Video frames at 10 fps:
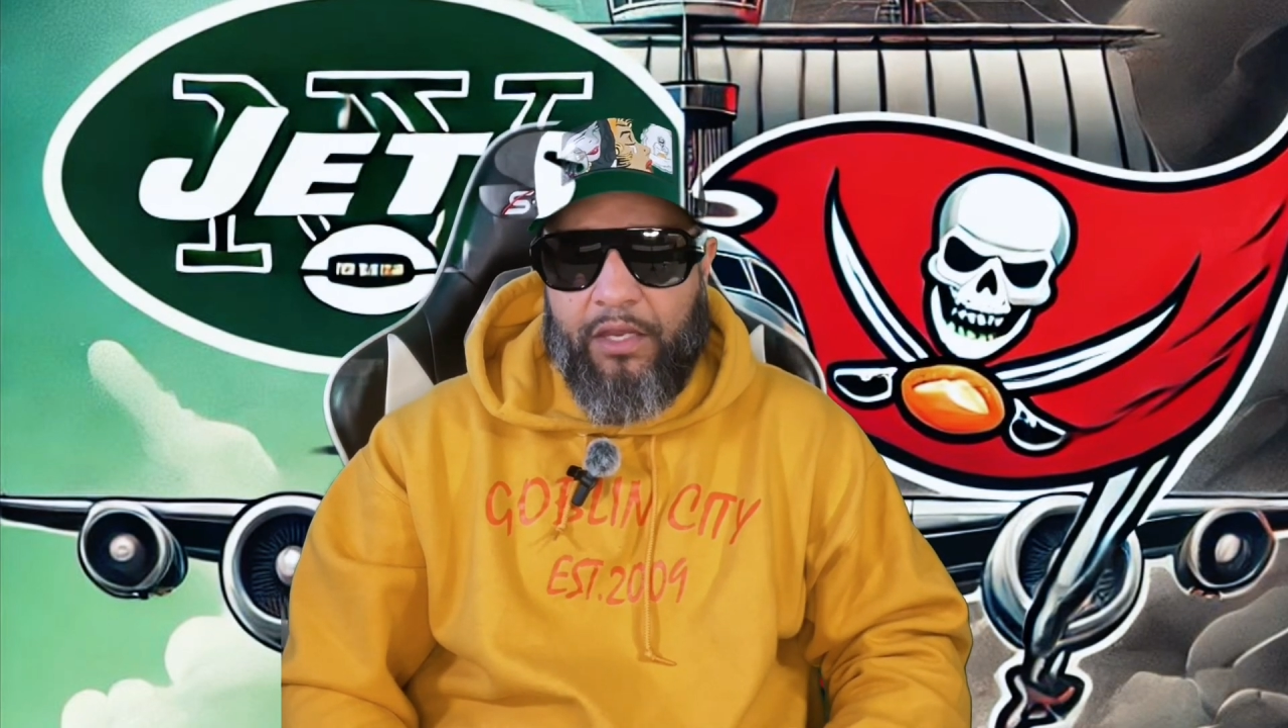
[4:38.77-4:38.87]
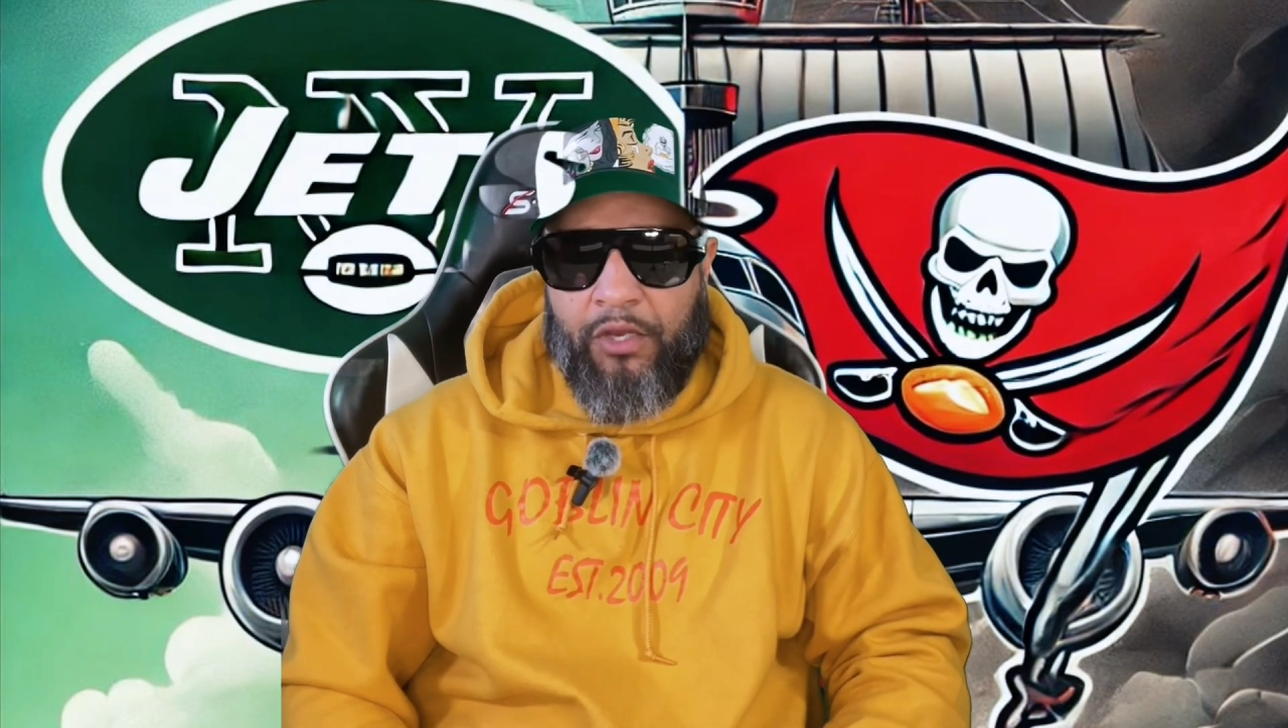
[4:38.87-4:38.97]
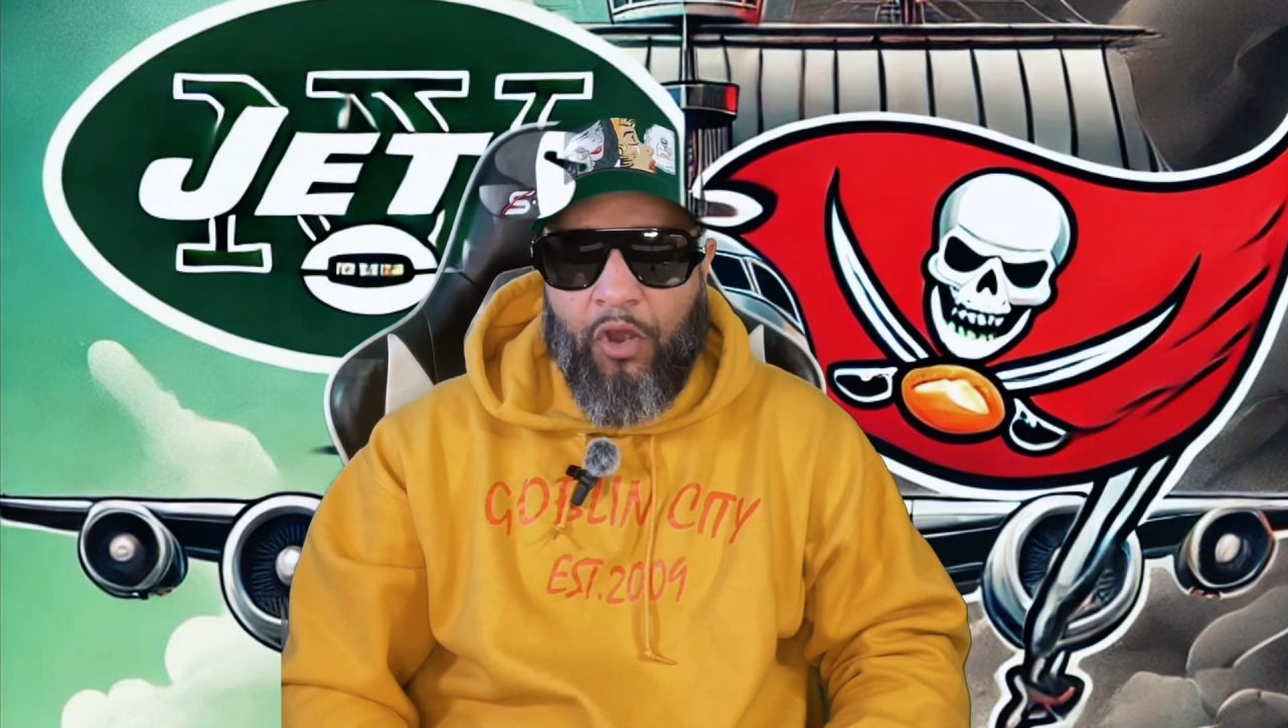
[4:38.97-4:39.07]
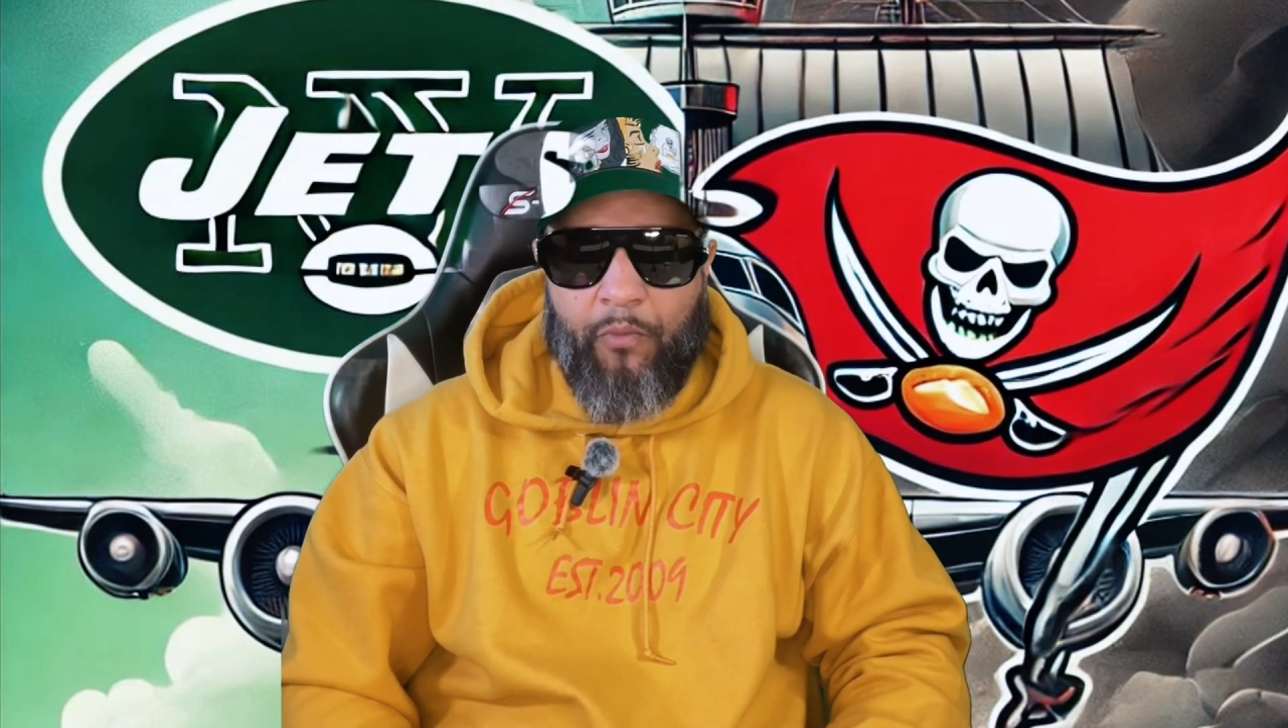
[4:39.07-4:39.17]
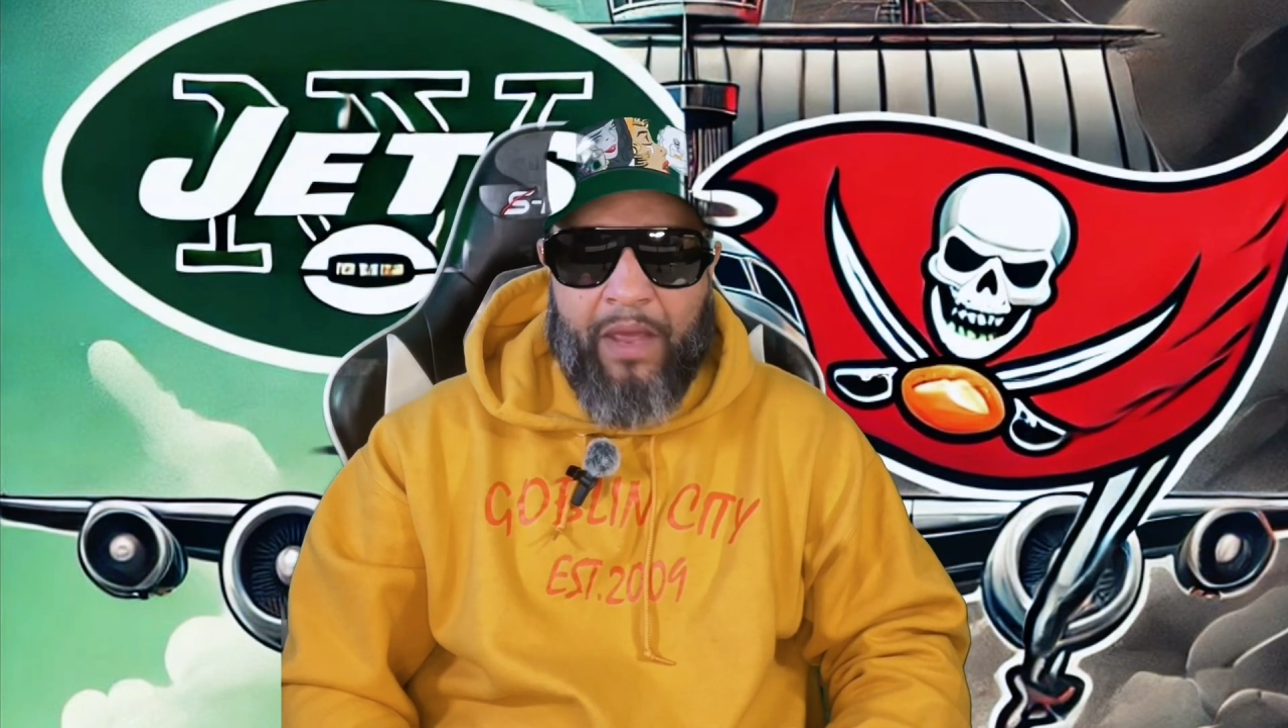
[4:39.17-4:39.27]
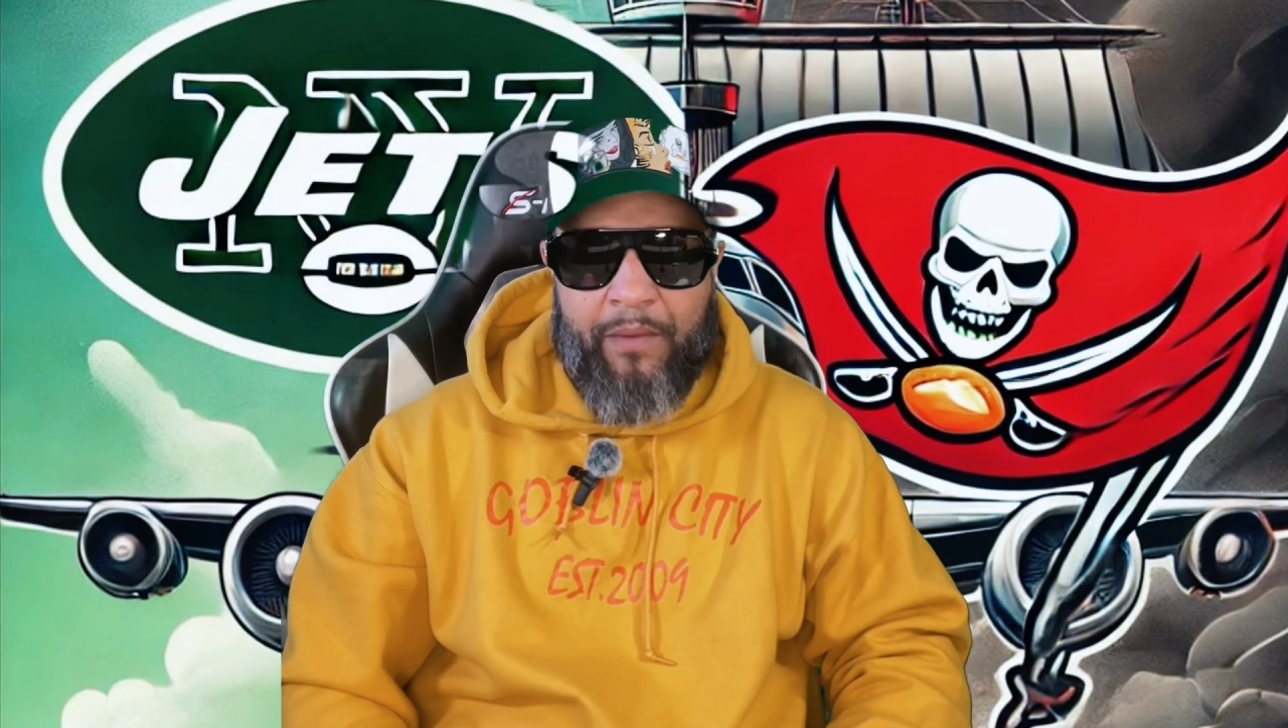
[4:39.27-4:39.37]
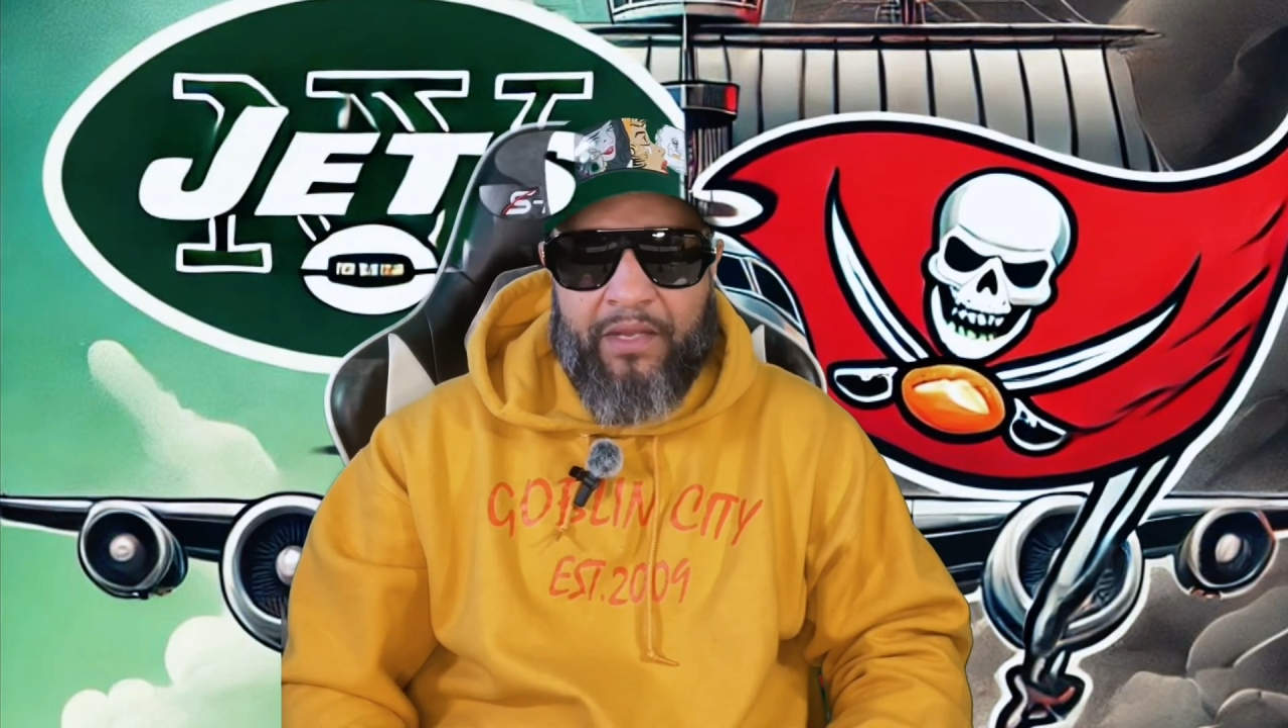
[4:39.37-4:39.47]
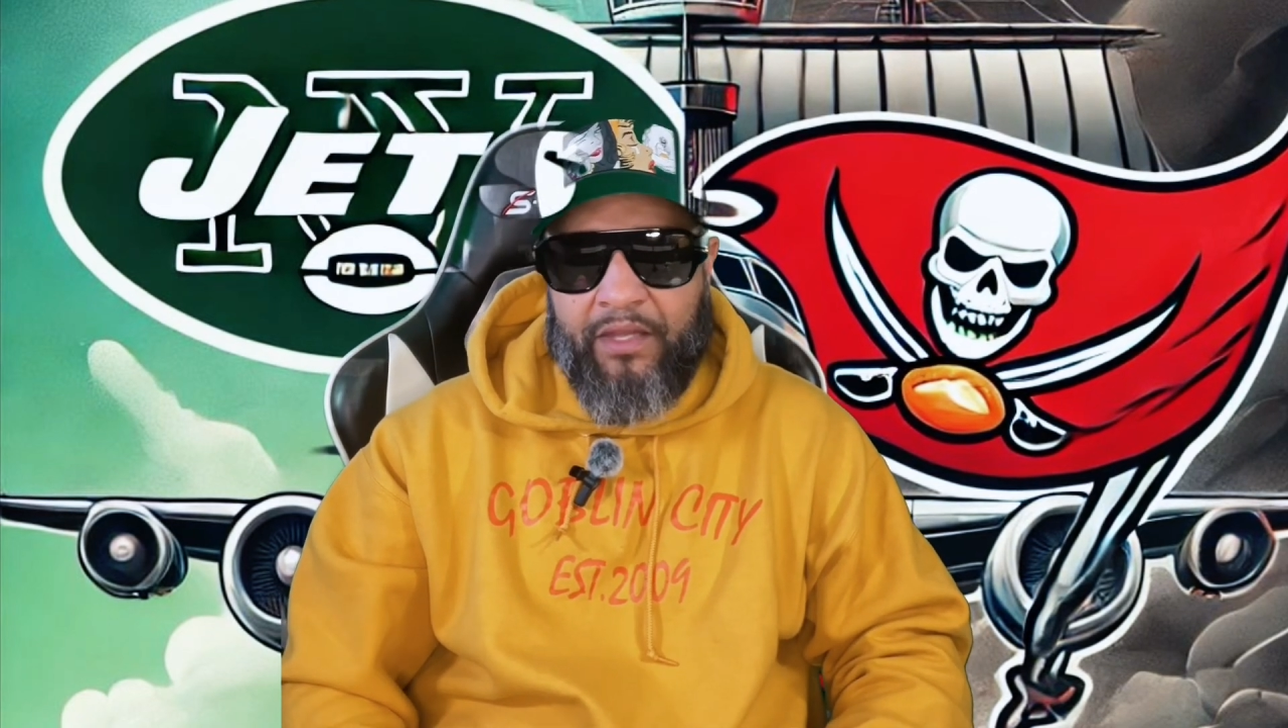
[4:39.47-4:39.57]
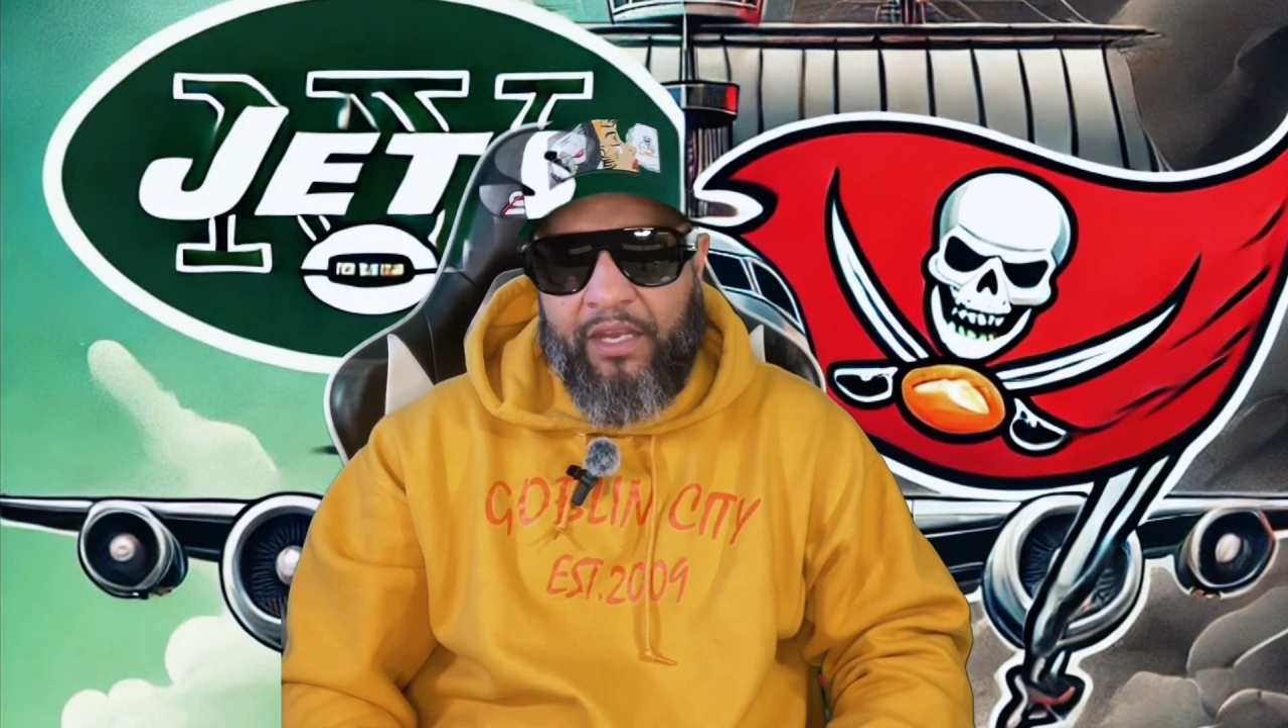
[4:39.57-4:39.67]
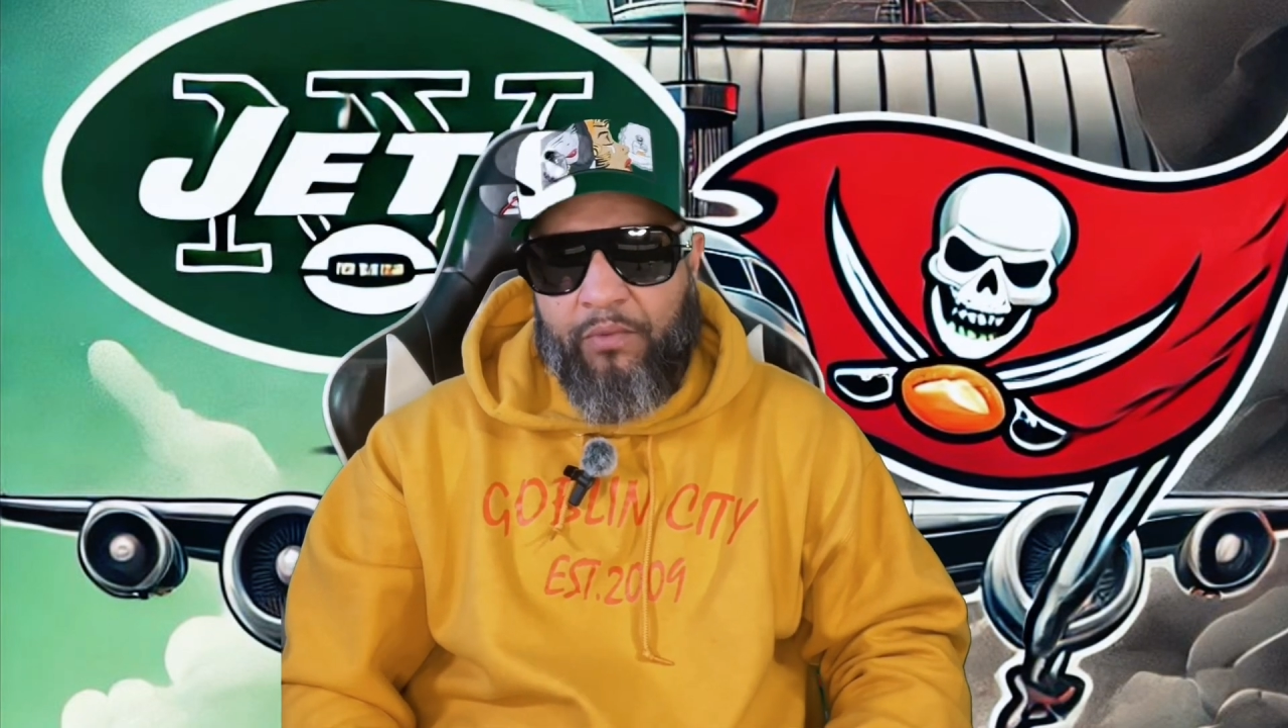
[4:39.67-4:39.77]
You know, maybe
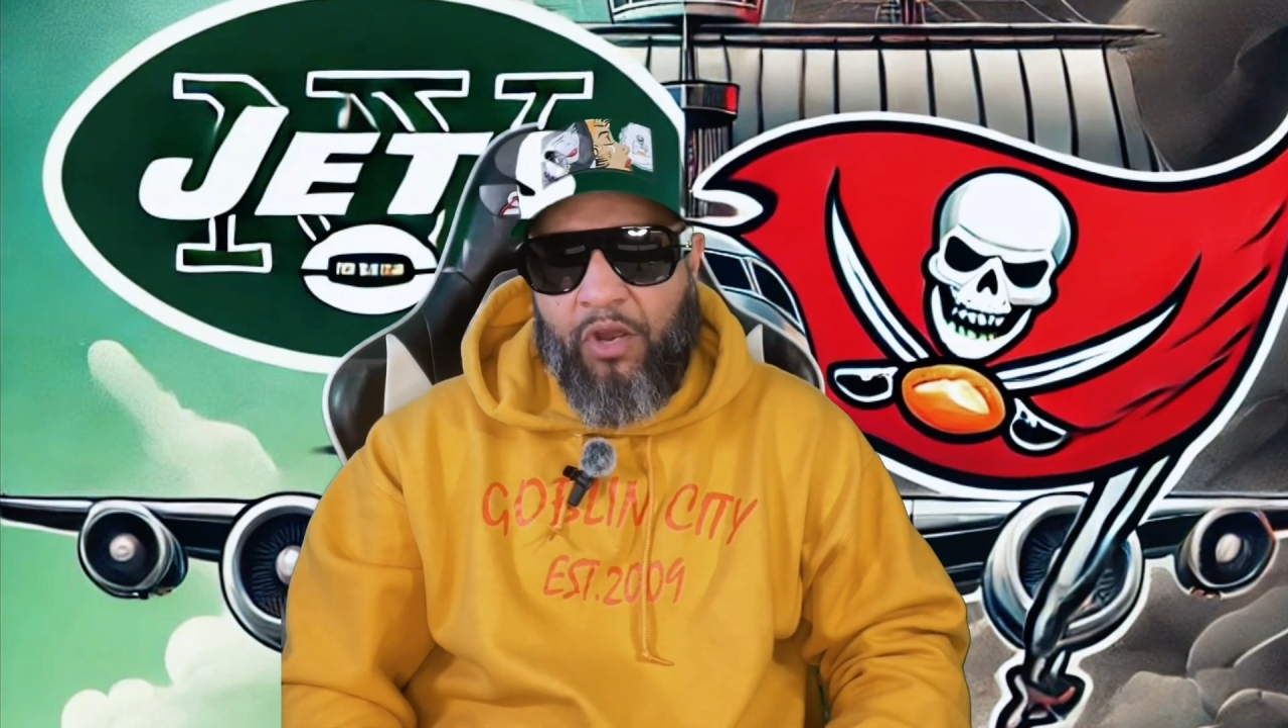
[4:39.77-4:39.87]
Liam